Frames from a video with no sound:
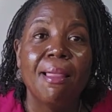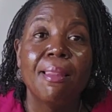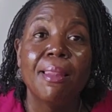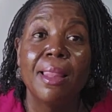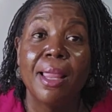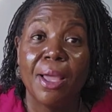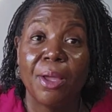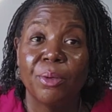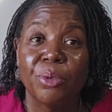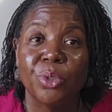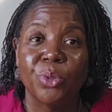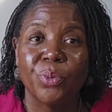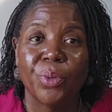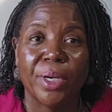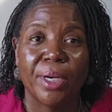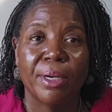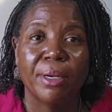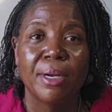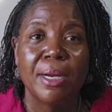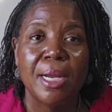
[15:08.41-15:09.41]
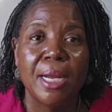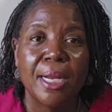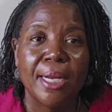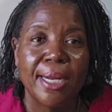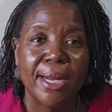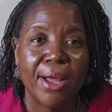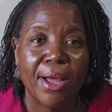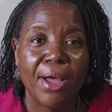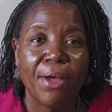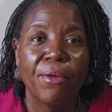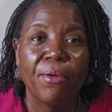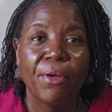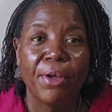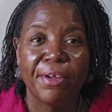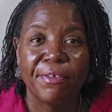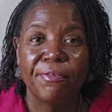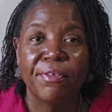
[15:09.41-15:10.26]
Loungewear. Now, how do I